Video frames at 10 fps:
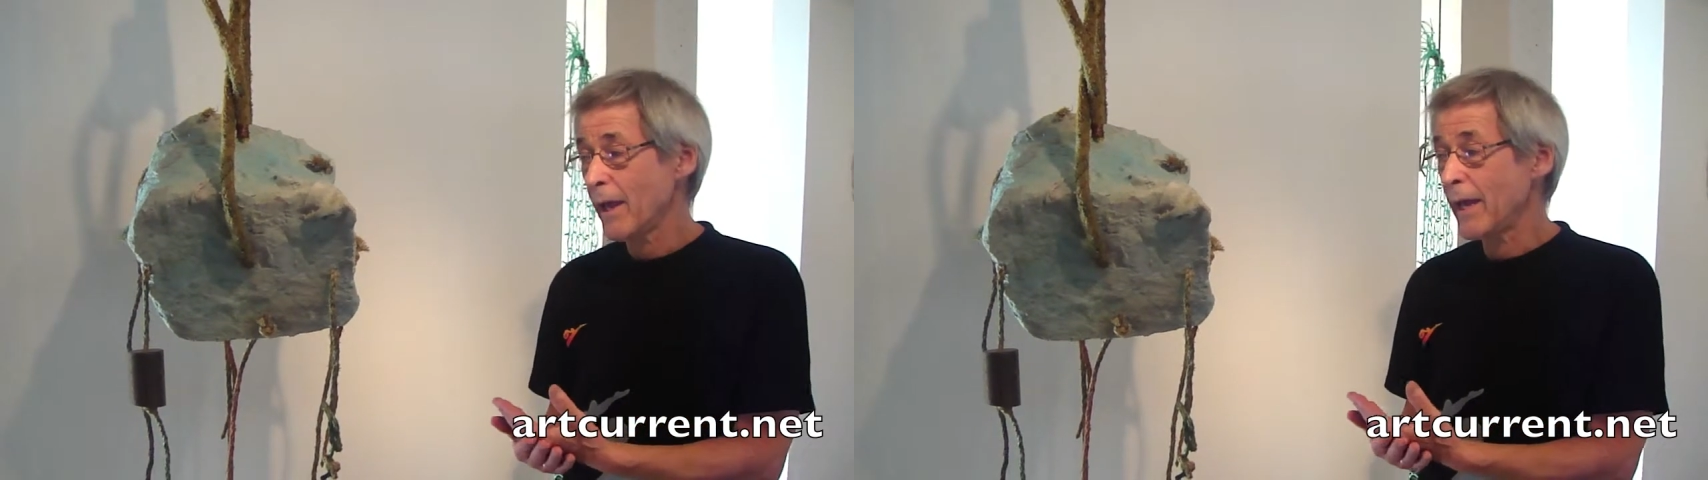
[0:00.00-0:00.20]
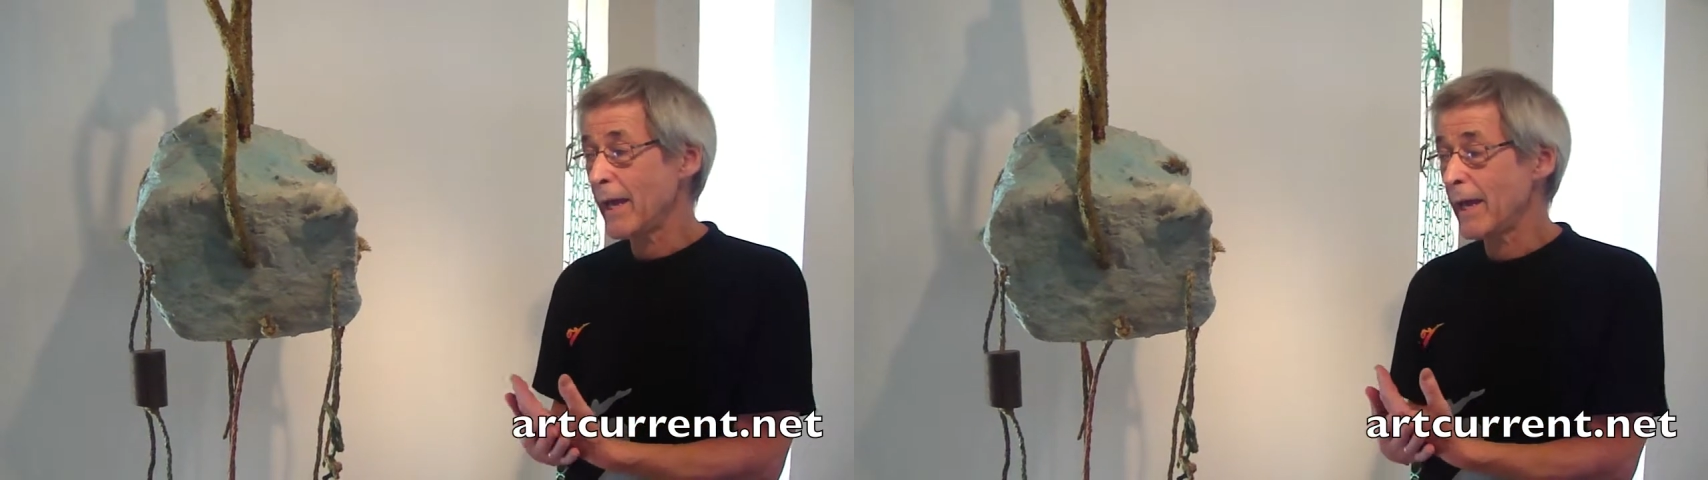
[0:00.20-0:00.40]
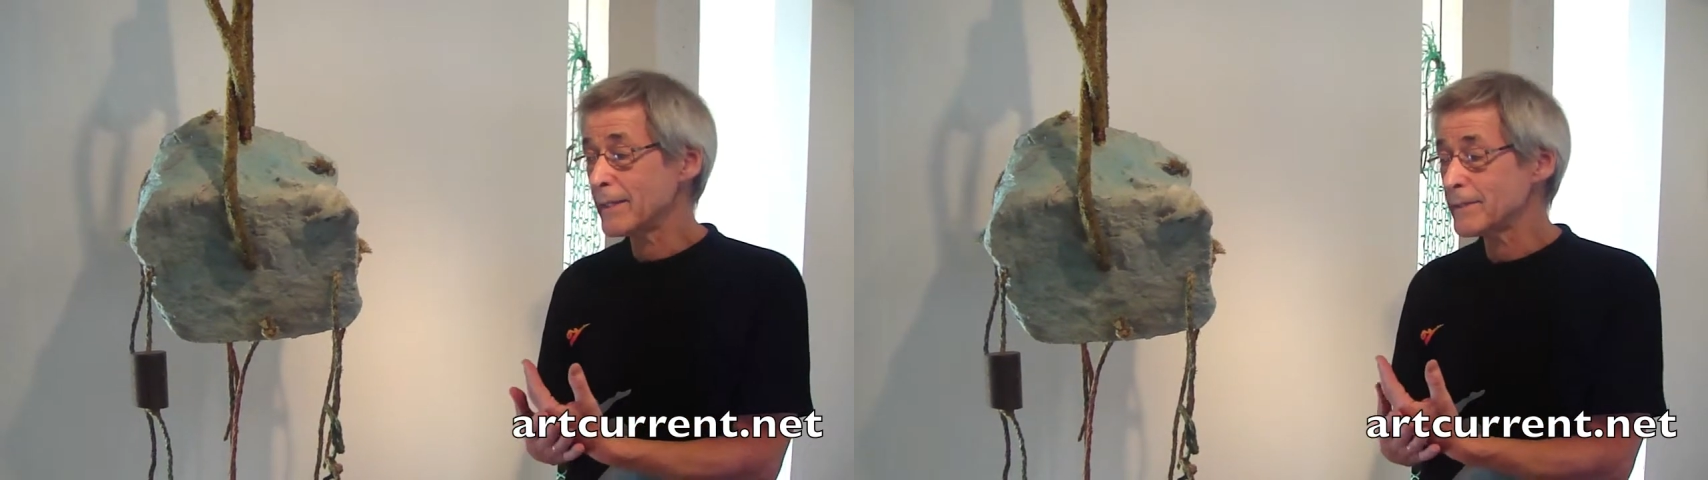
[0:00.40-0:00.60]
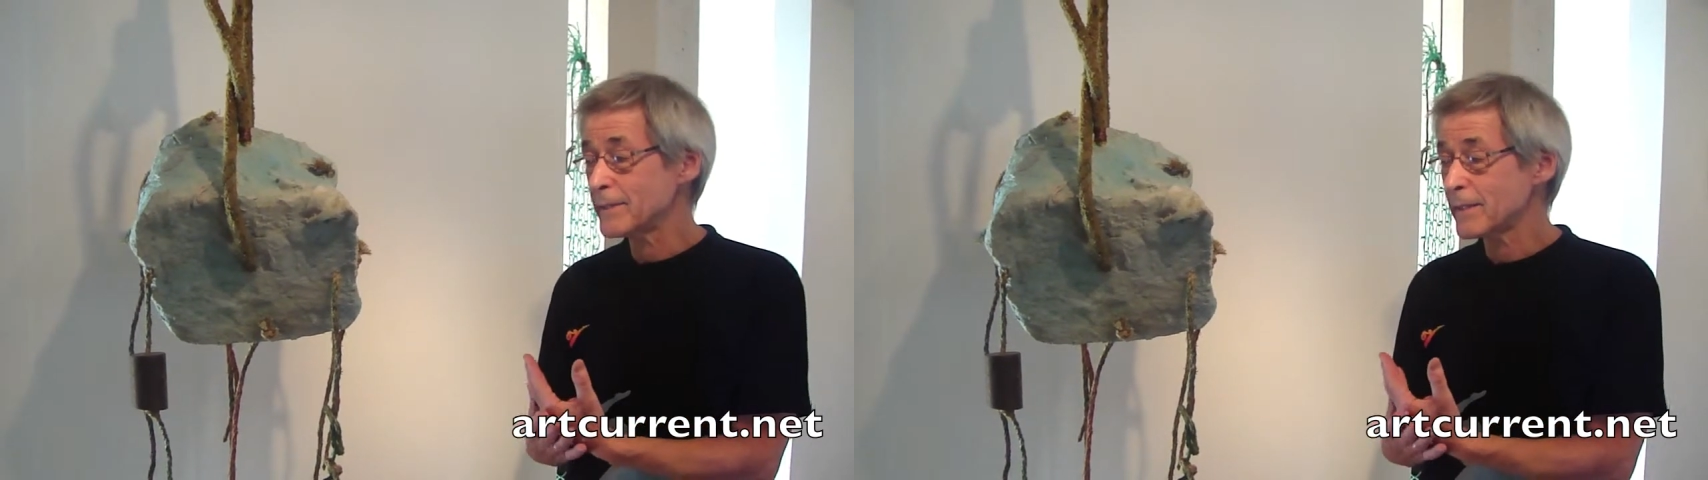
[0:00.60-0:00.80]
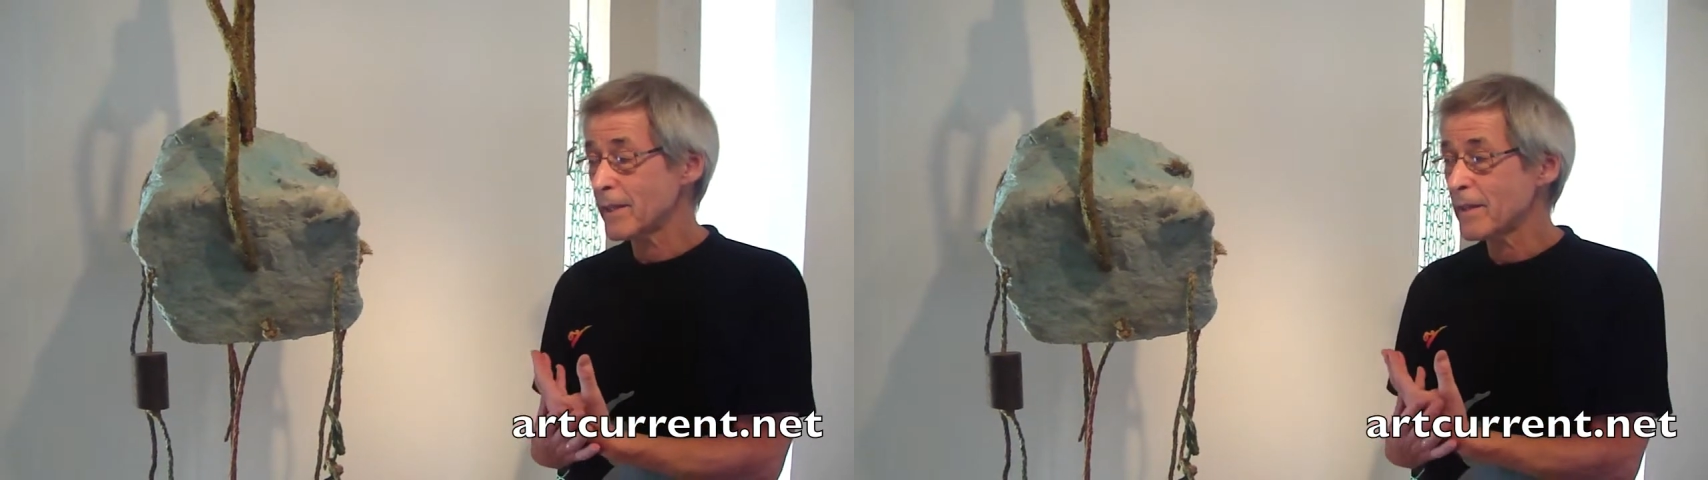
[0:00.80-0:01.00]
And
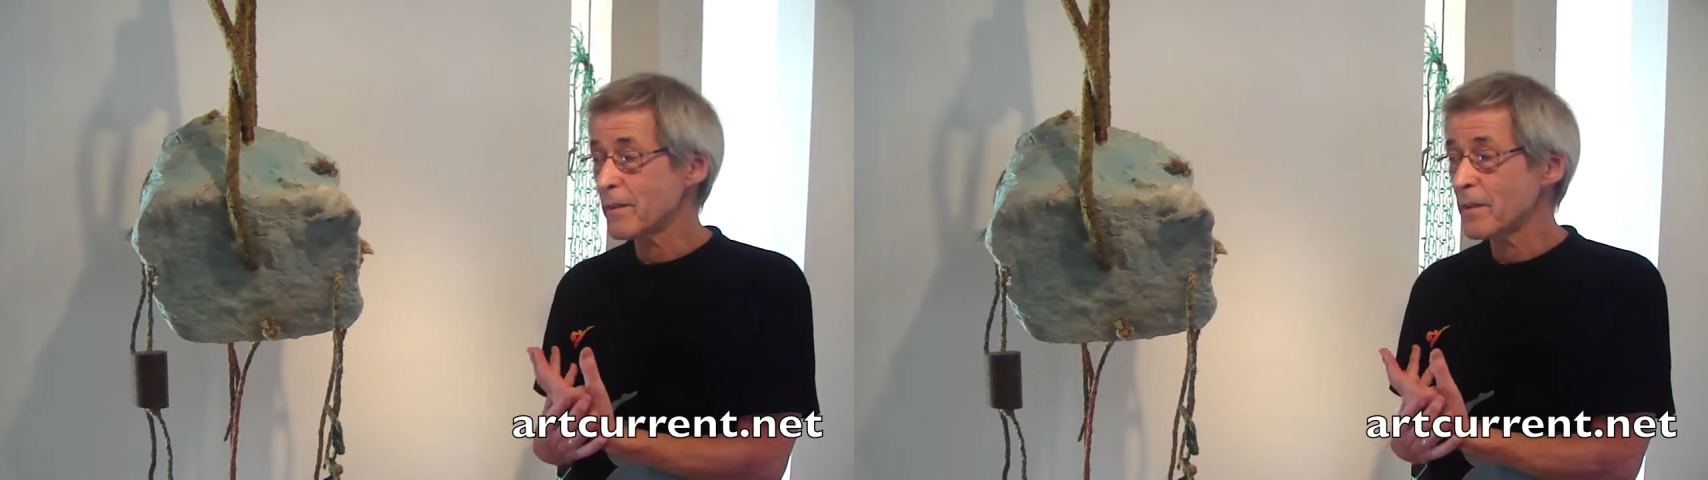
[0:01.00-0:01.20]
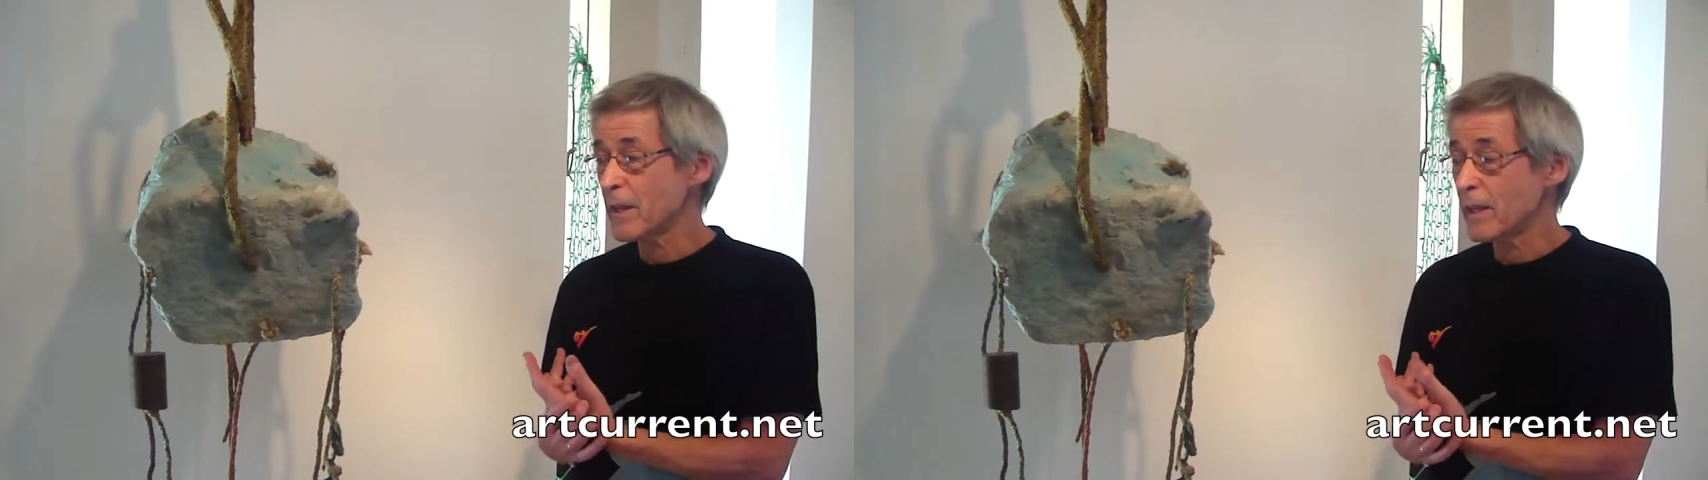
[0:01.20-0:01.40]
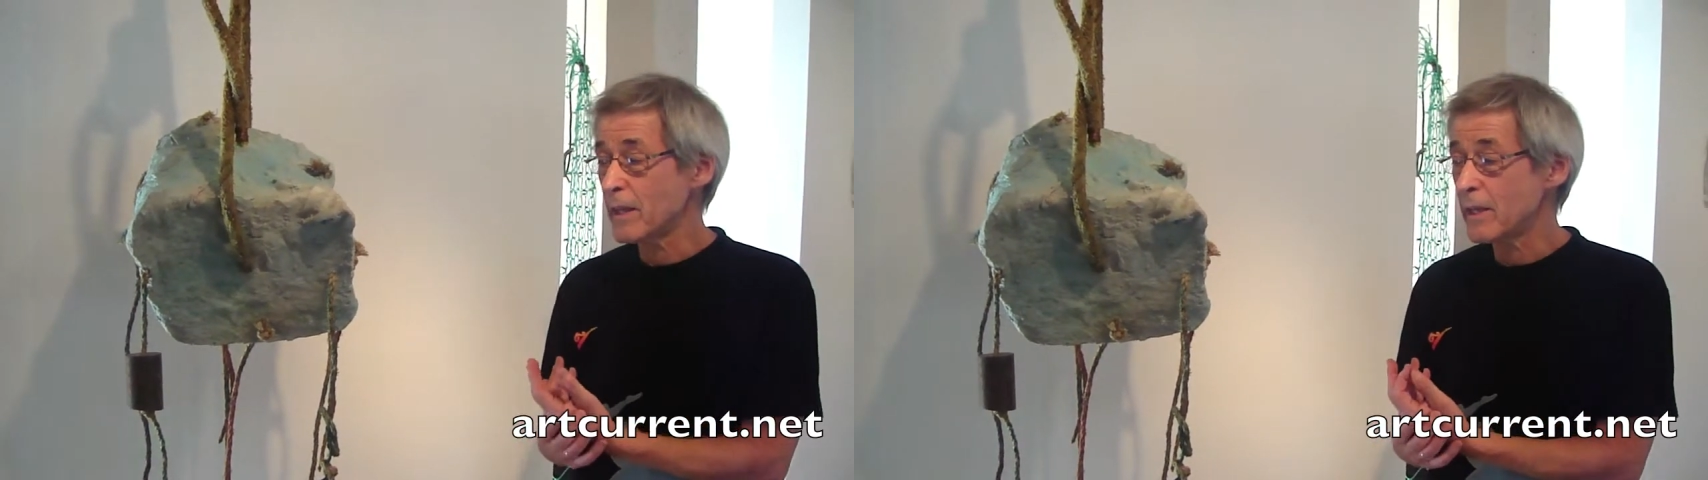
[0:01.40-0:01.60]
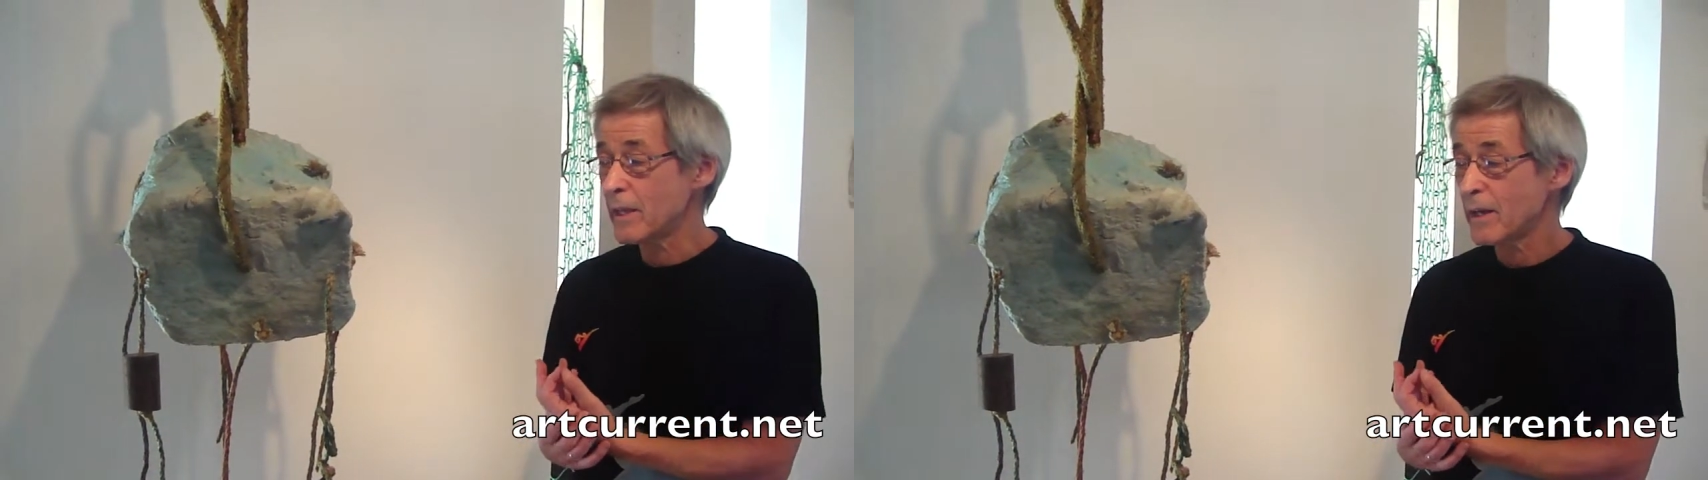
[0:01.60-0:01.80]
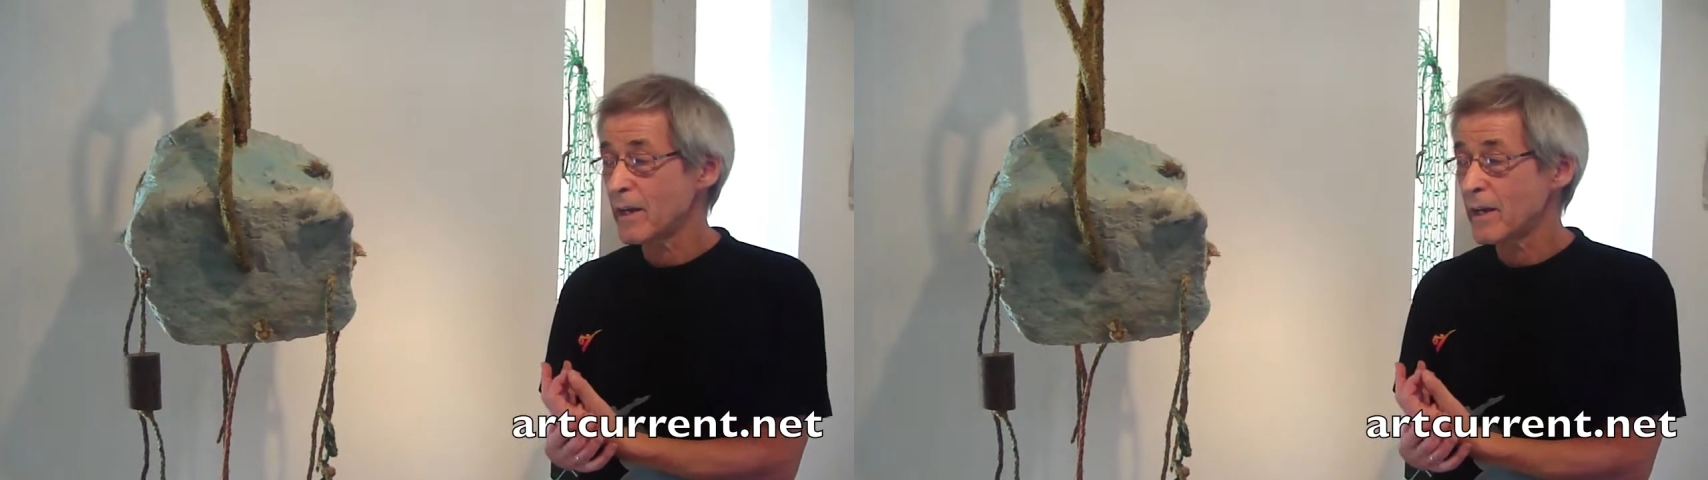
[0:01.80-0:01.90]
we